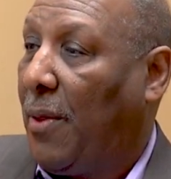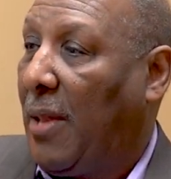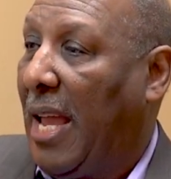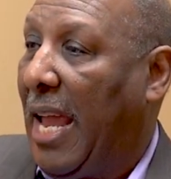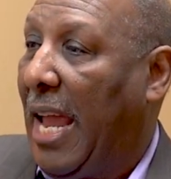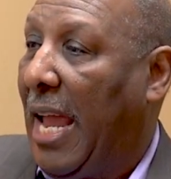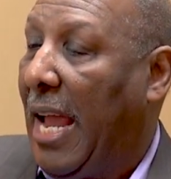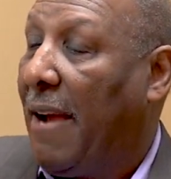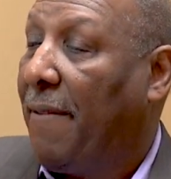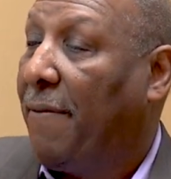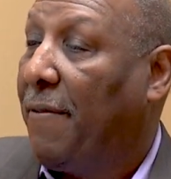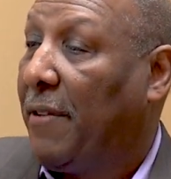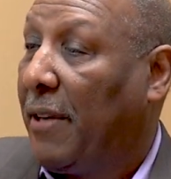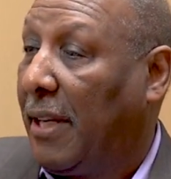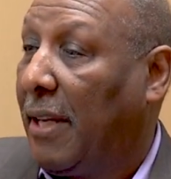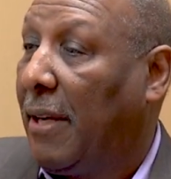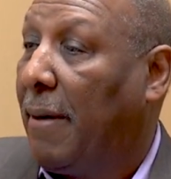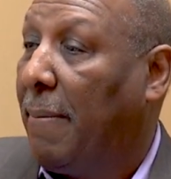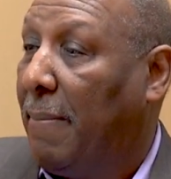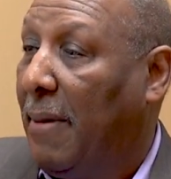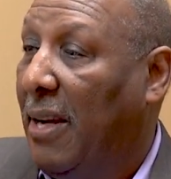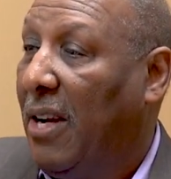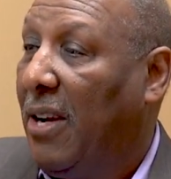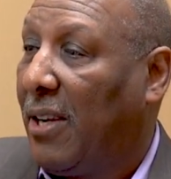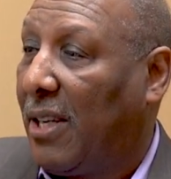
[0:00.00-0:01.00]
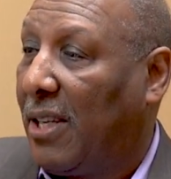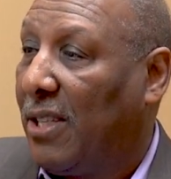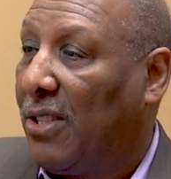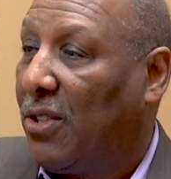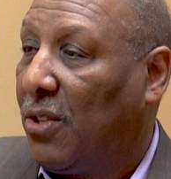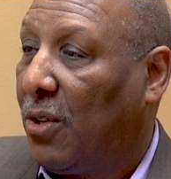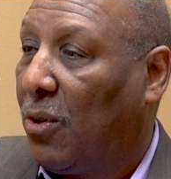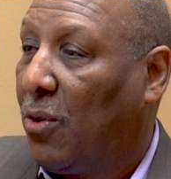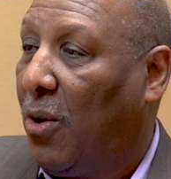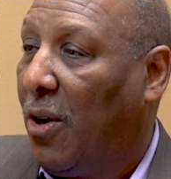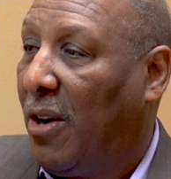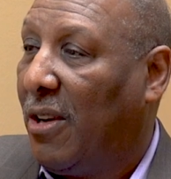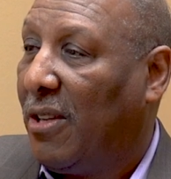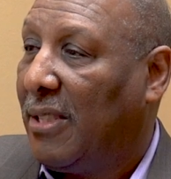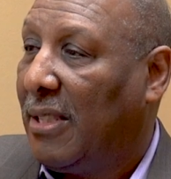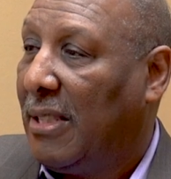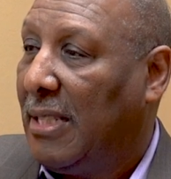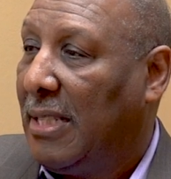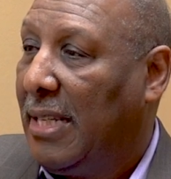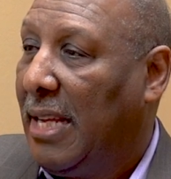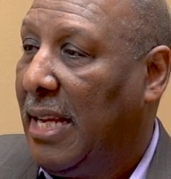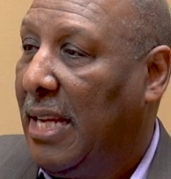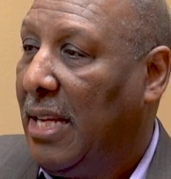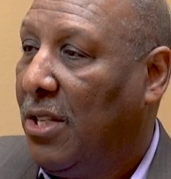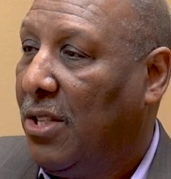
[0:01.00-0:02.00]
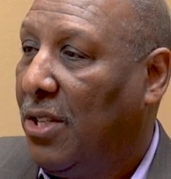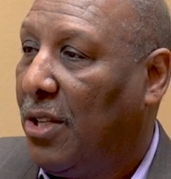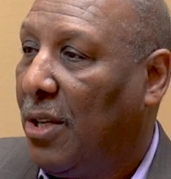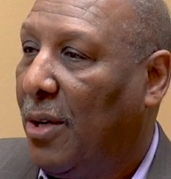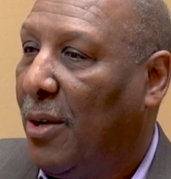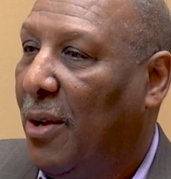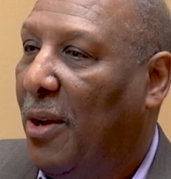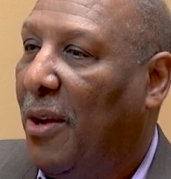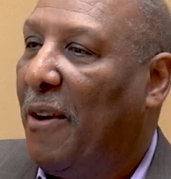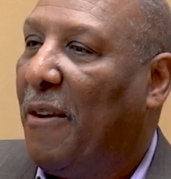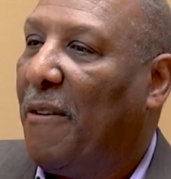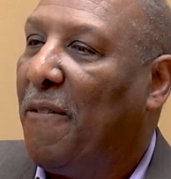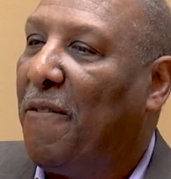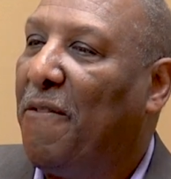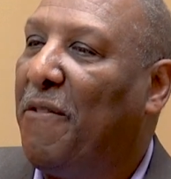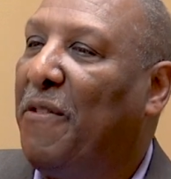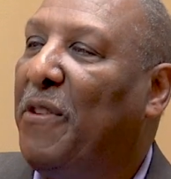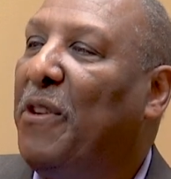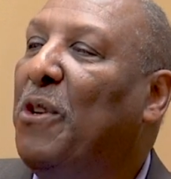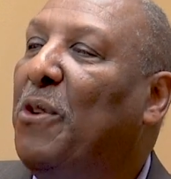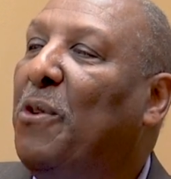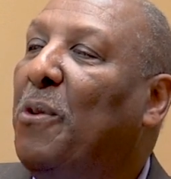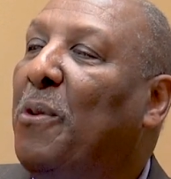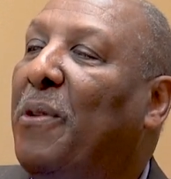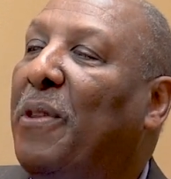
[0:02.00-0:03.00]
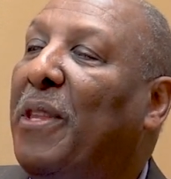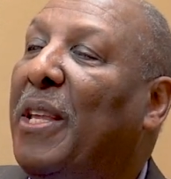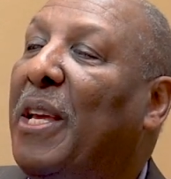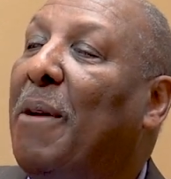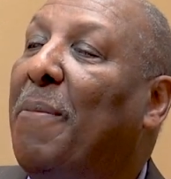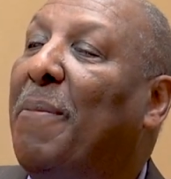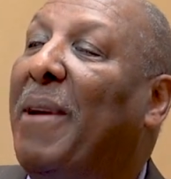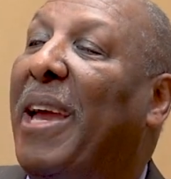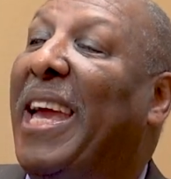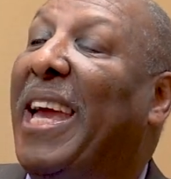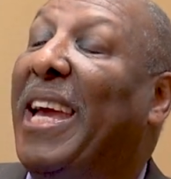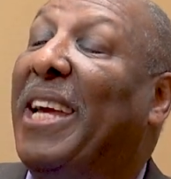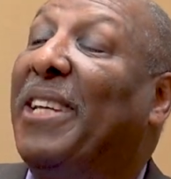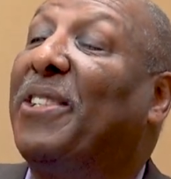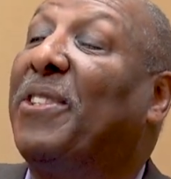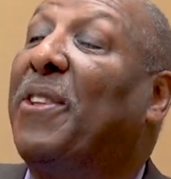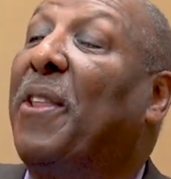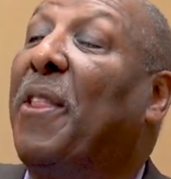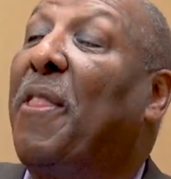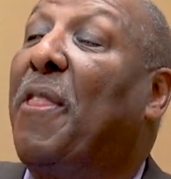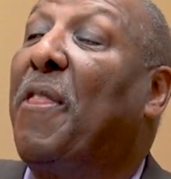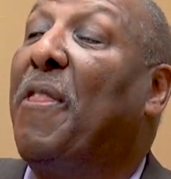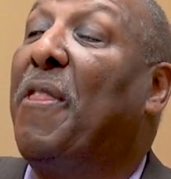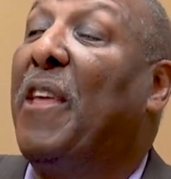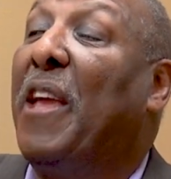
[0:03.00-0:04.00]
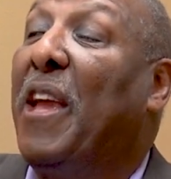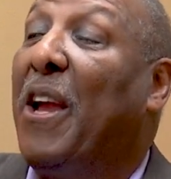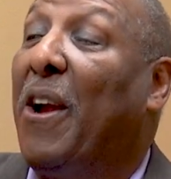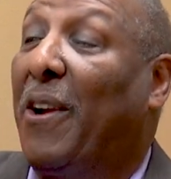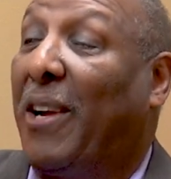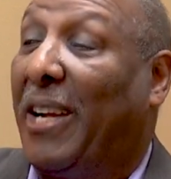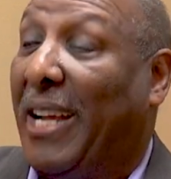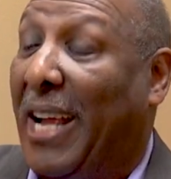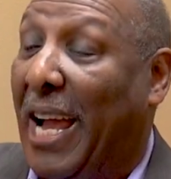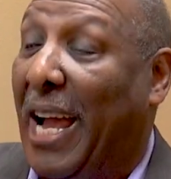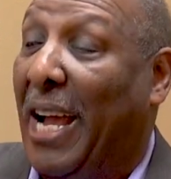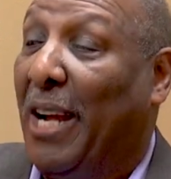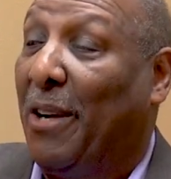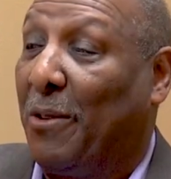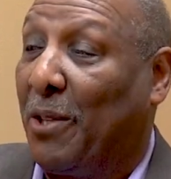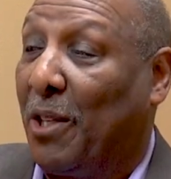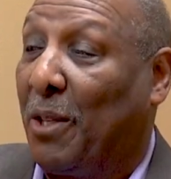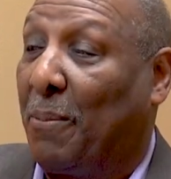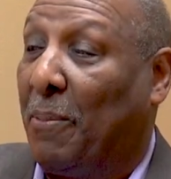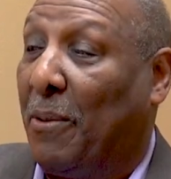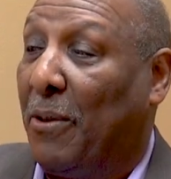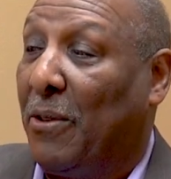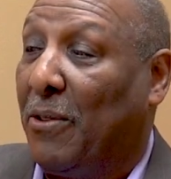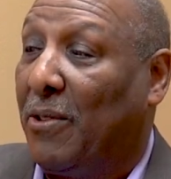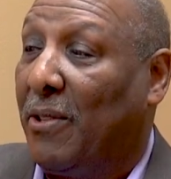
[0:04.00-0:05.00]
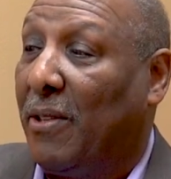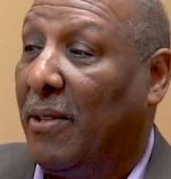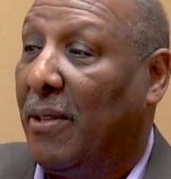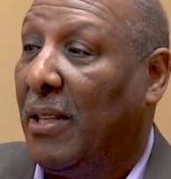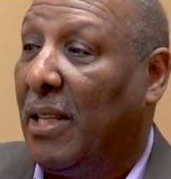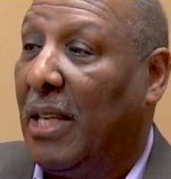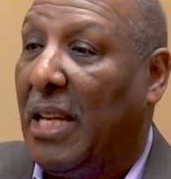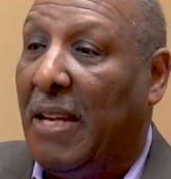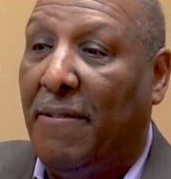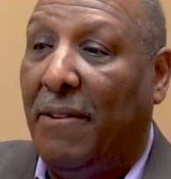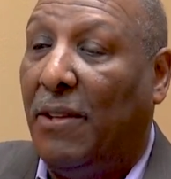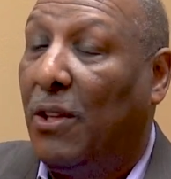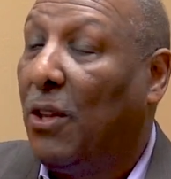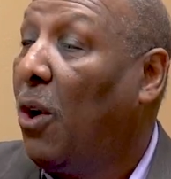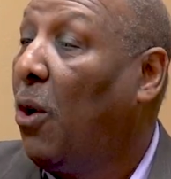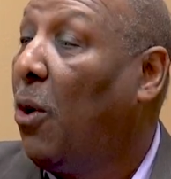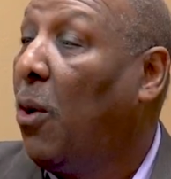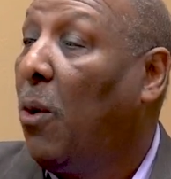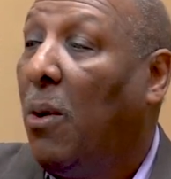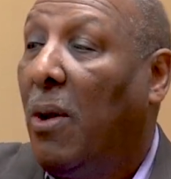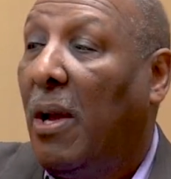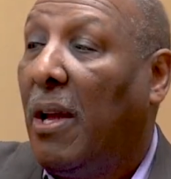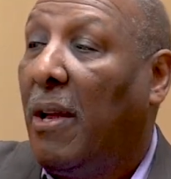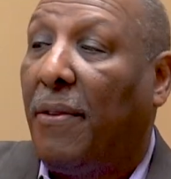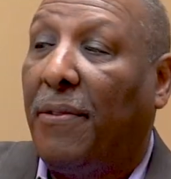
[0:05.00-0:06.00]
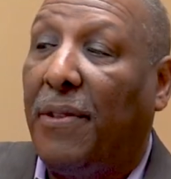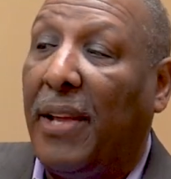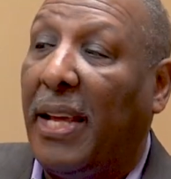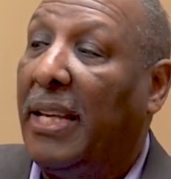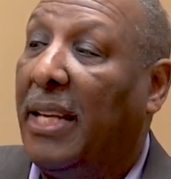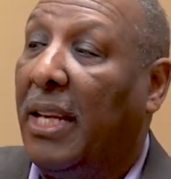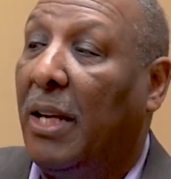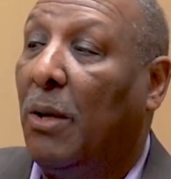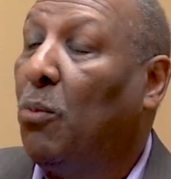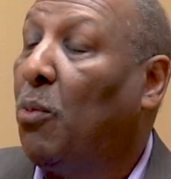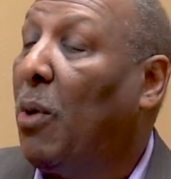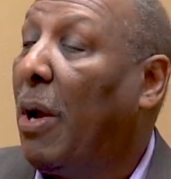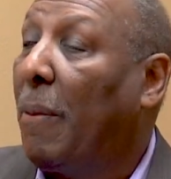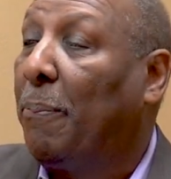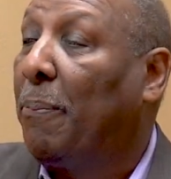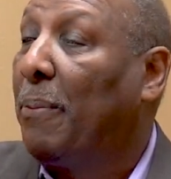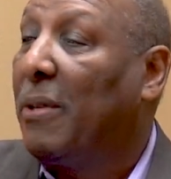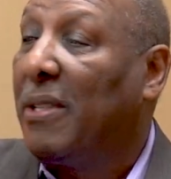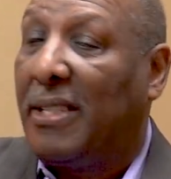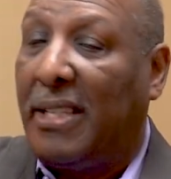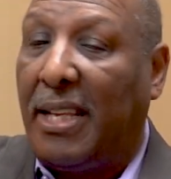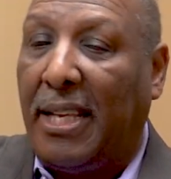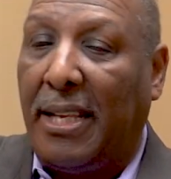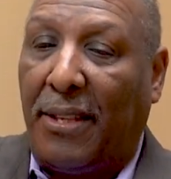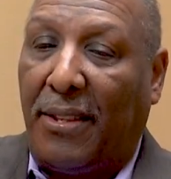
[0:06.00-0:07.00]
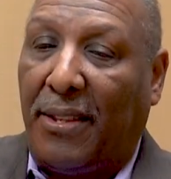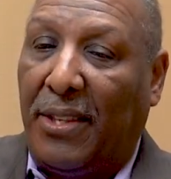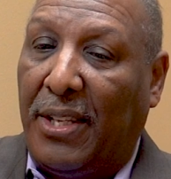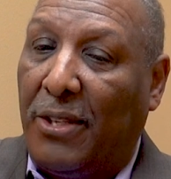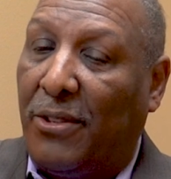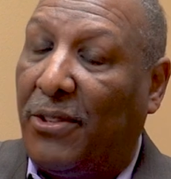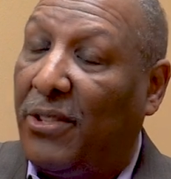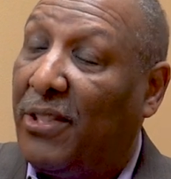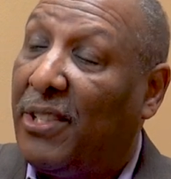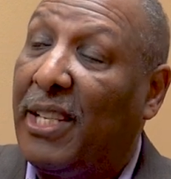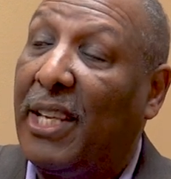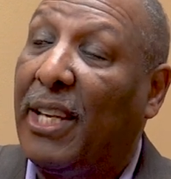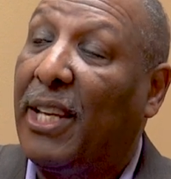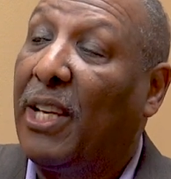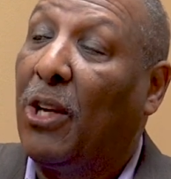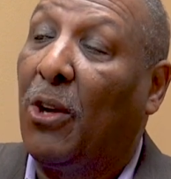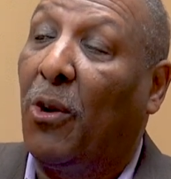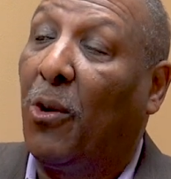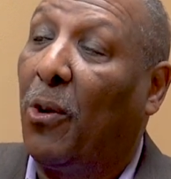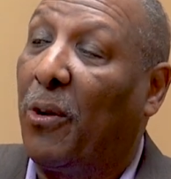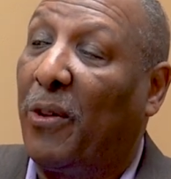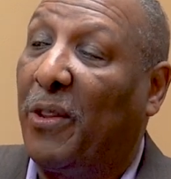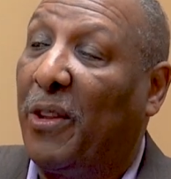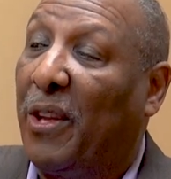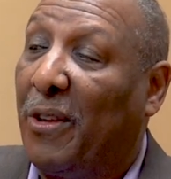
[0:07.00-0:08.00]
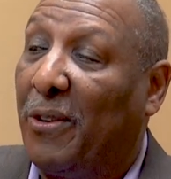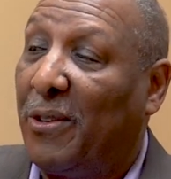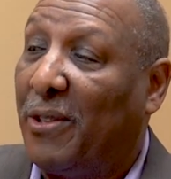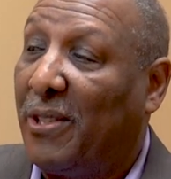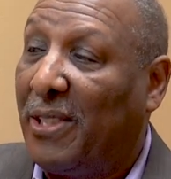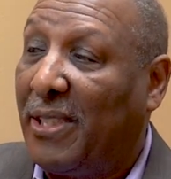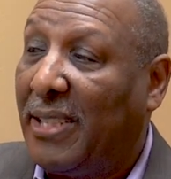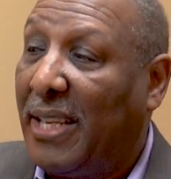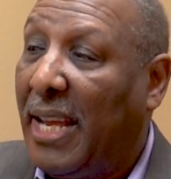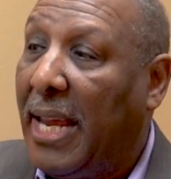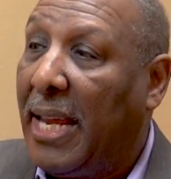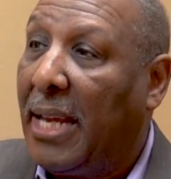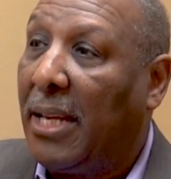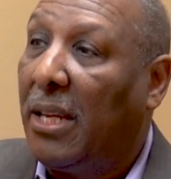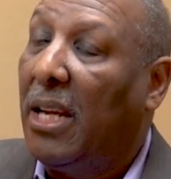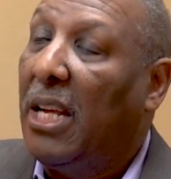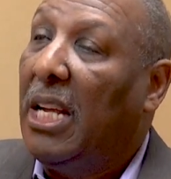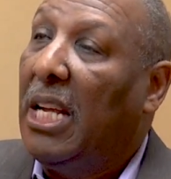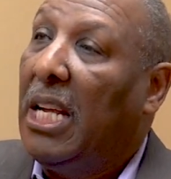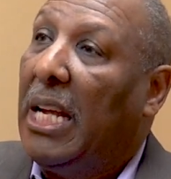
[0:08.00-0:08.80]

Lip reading: African Americans across the nation viewed them as their congressperson, even though they didn't represent their city or their state.